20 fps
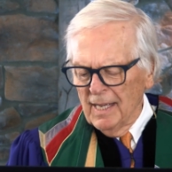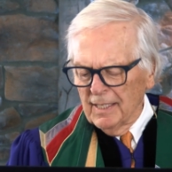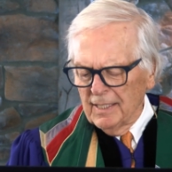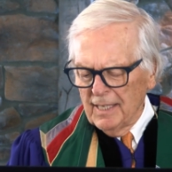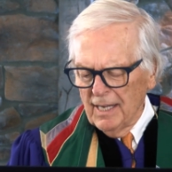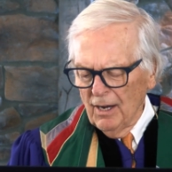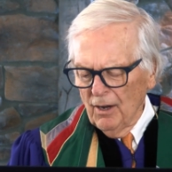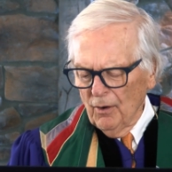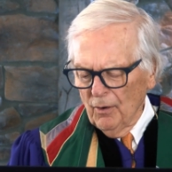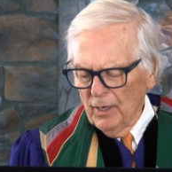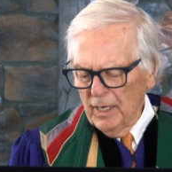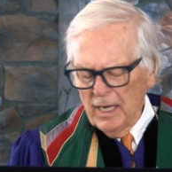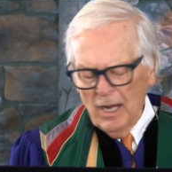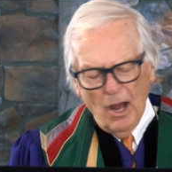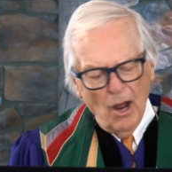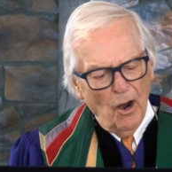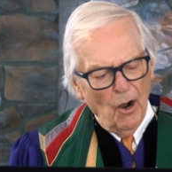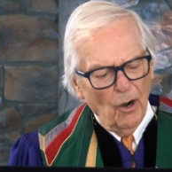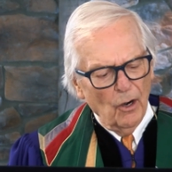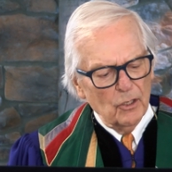carry
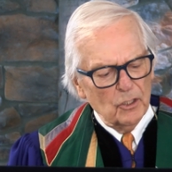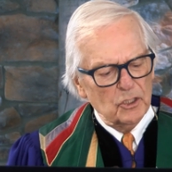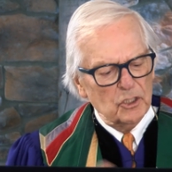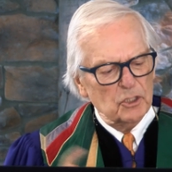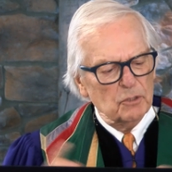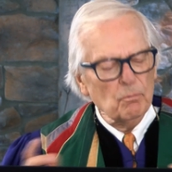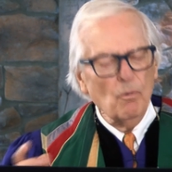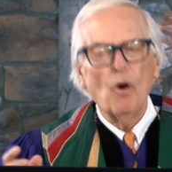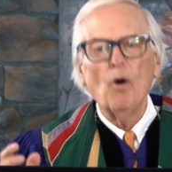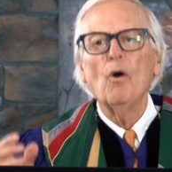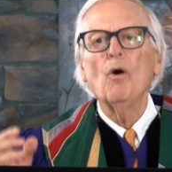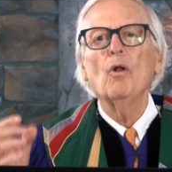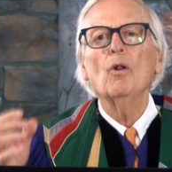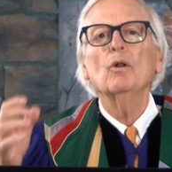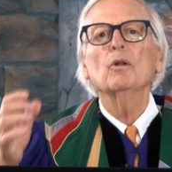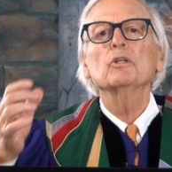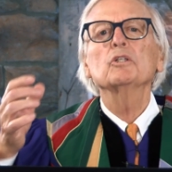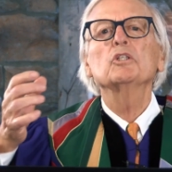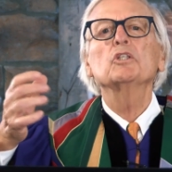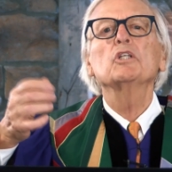our
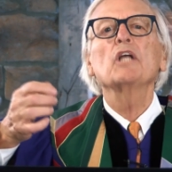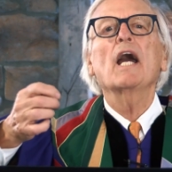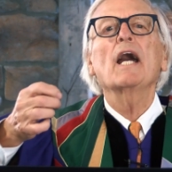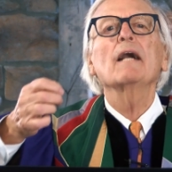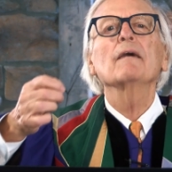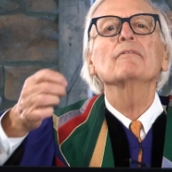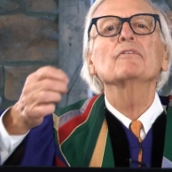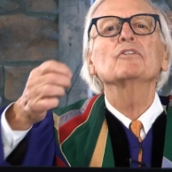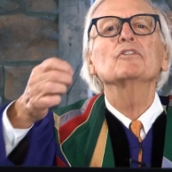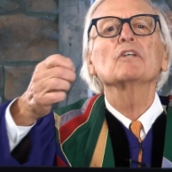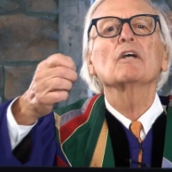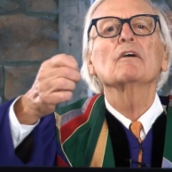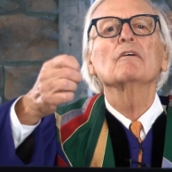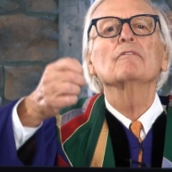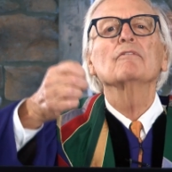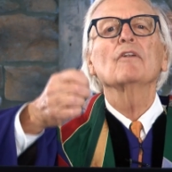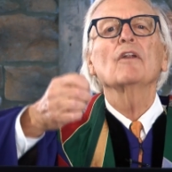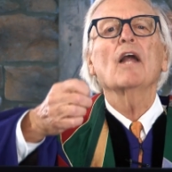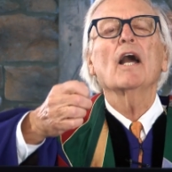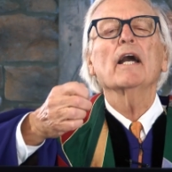small shafts
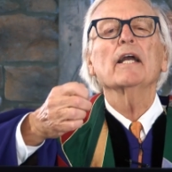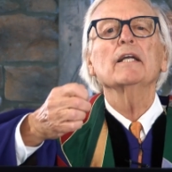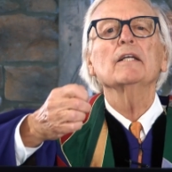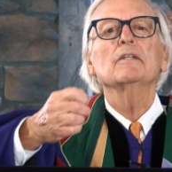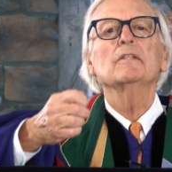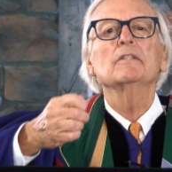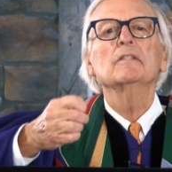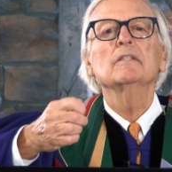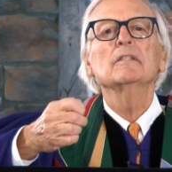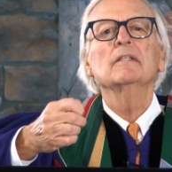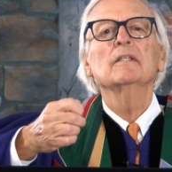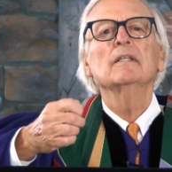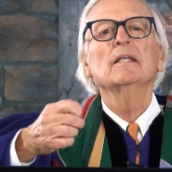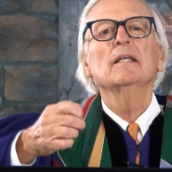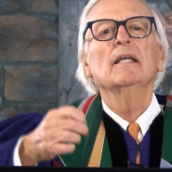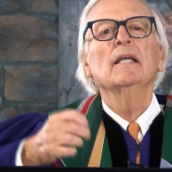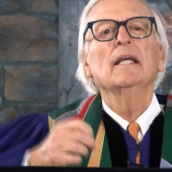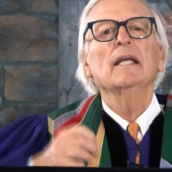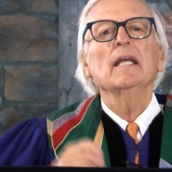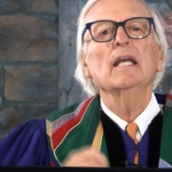of light
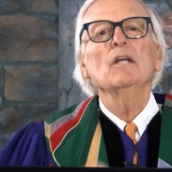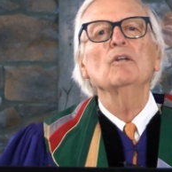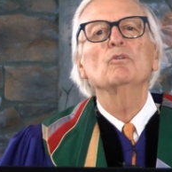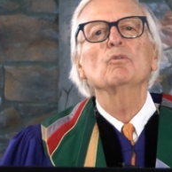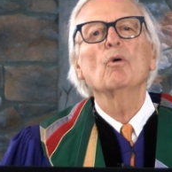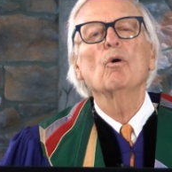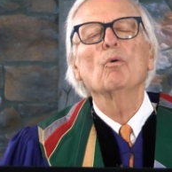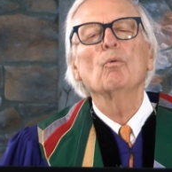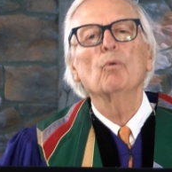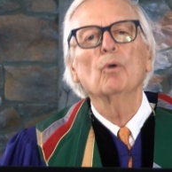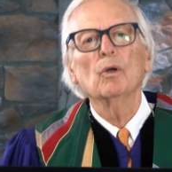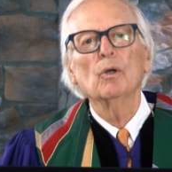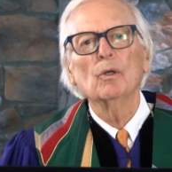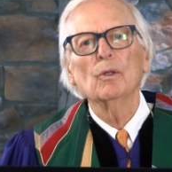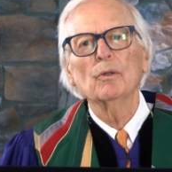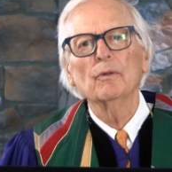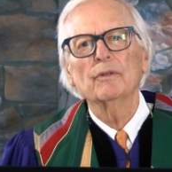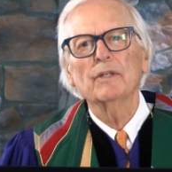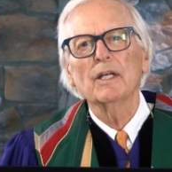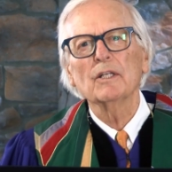into a
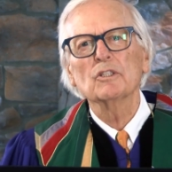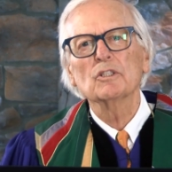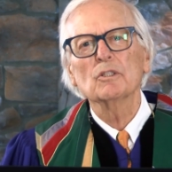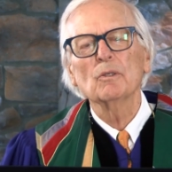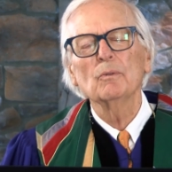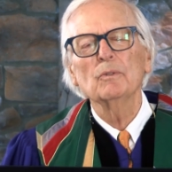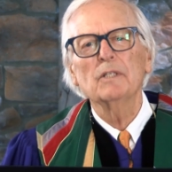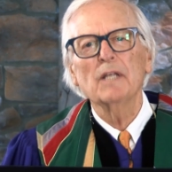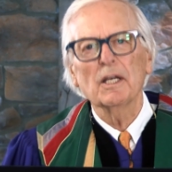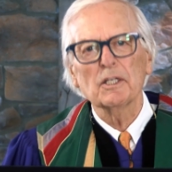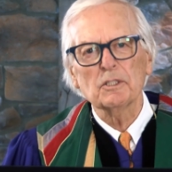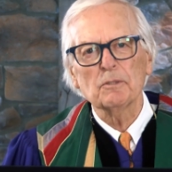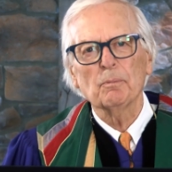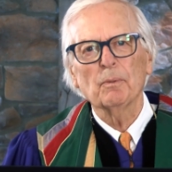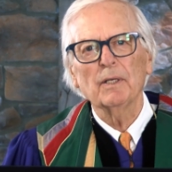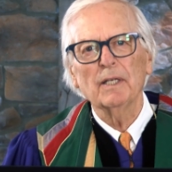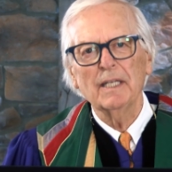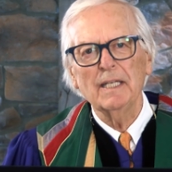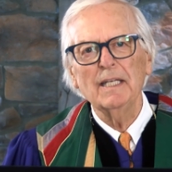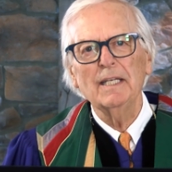world that so
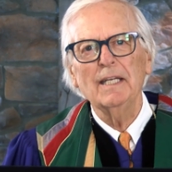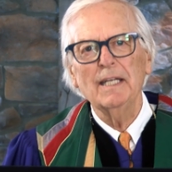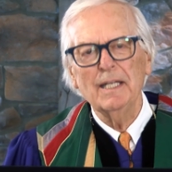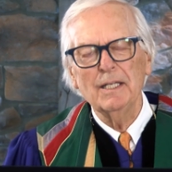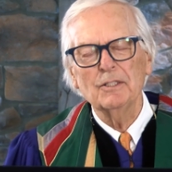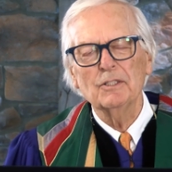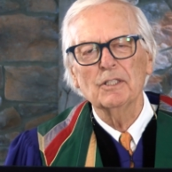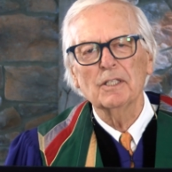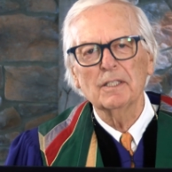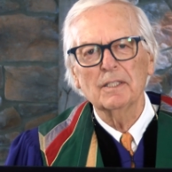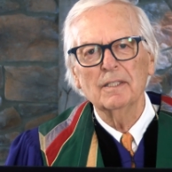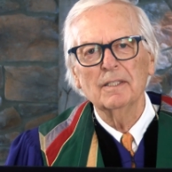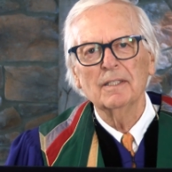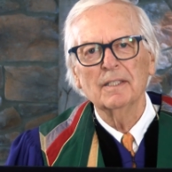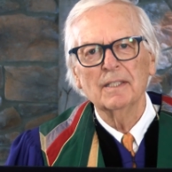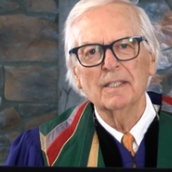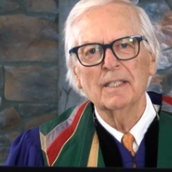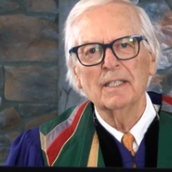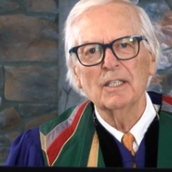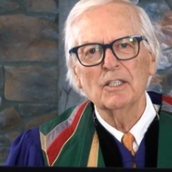desperately needs it,
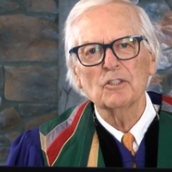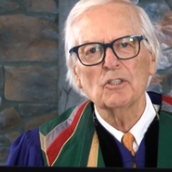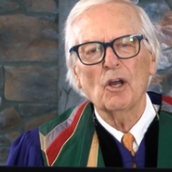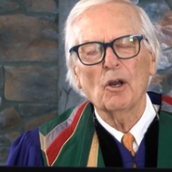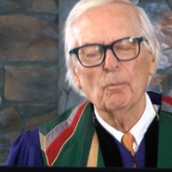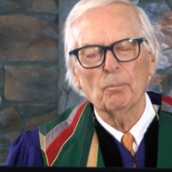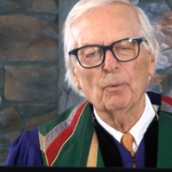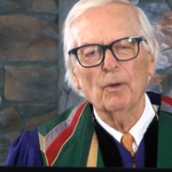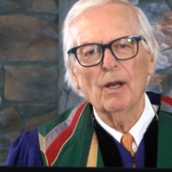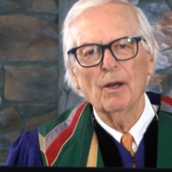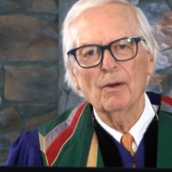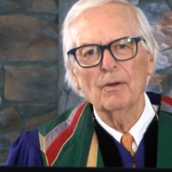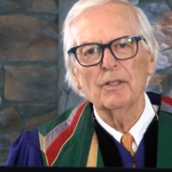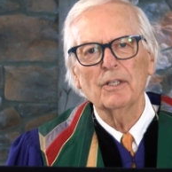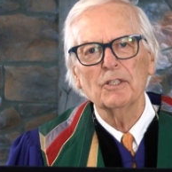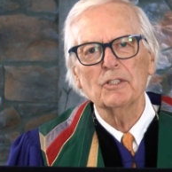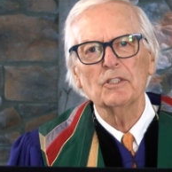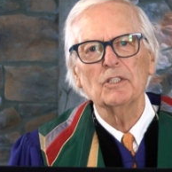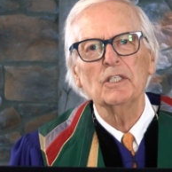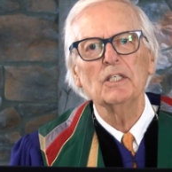is our prayer in
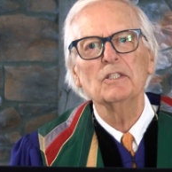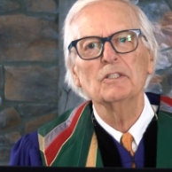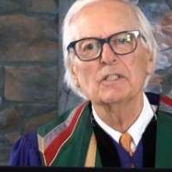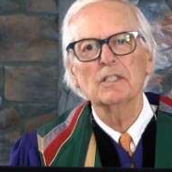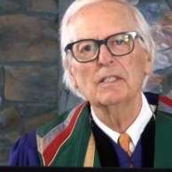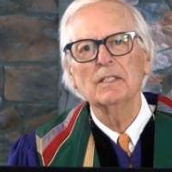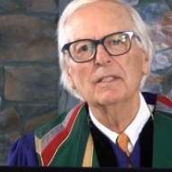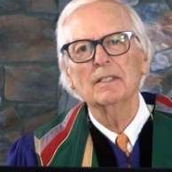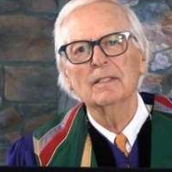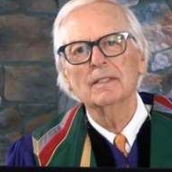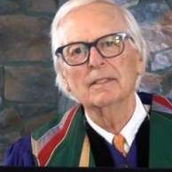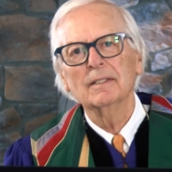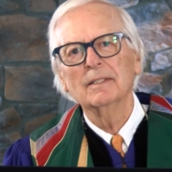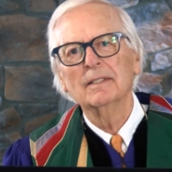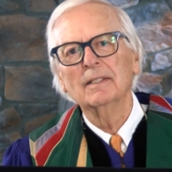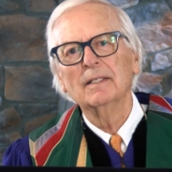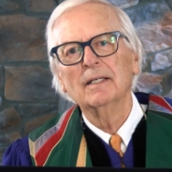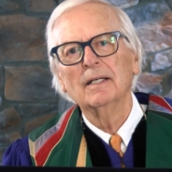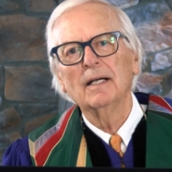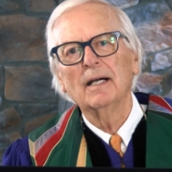this season.
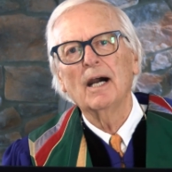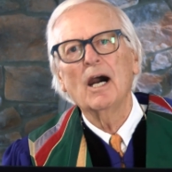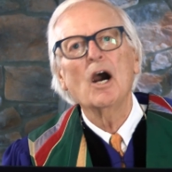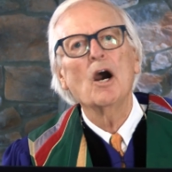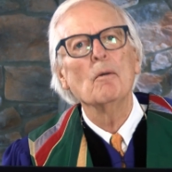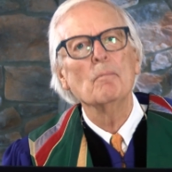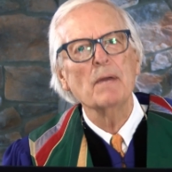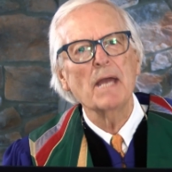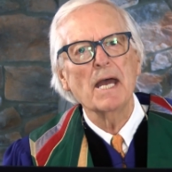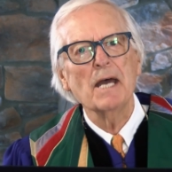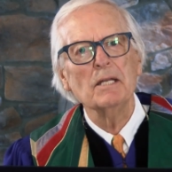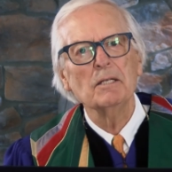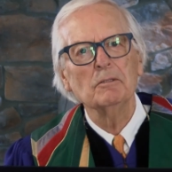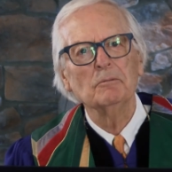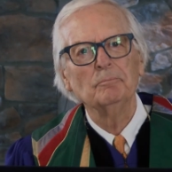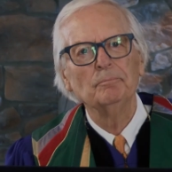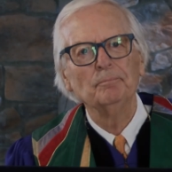Amen.